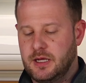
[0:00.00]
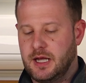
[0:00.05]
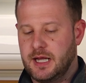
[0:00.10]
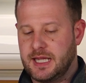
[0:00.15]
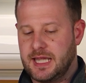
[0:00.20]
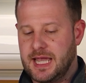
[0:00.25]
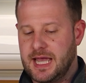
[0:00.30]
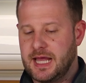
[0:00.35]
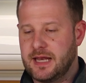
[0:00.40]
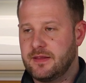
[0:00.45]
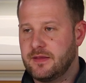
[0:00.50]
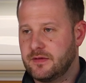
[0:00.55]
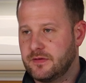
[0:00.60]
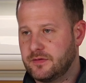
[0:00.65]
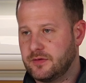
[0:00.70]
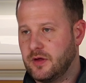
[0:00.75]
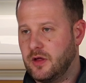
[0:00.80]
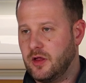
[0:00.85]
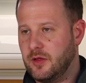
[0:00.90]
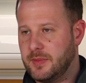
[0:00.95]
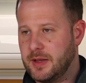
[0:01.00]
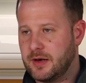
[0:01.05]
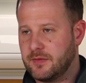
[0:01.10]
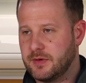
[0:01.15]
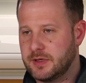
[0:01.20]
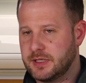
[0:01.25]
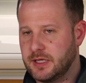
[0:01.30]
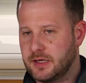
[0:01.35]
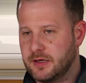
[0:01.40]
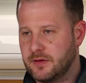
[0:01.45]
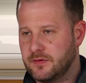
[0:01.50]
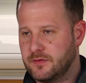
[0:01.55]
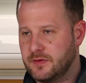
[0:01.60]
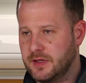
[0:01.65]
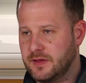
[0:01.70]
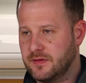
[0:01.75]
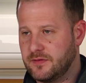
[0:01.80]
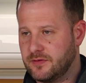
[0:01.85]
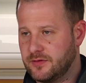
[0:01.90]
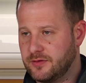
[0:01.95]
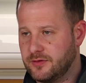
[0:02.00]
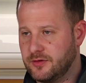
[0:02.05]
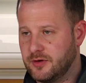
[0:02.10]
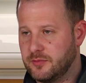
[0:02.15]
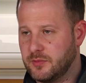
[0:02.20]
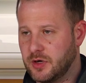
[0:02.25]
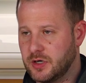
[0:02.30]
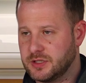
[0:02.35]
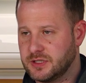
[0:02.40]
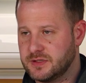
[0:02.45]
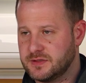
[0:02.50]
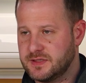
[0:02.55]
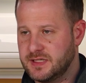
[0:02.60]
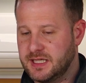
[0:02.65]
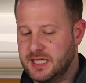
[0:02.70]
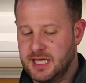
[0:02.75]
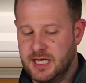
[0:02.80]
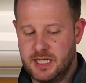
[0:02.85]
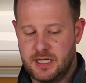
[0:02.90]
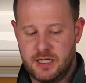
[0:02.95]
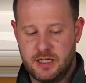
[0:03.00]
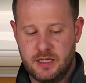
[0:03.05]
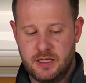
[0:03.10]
Again, this is all about redundancy. This is an emergency kit.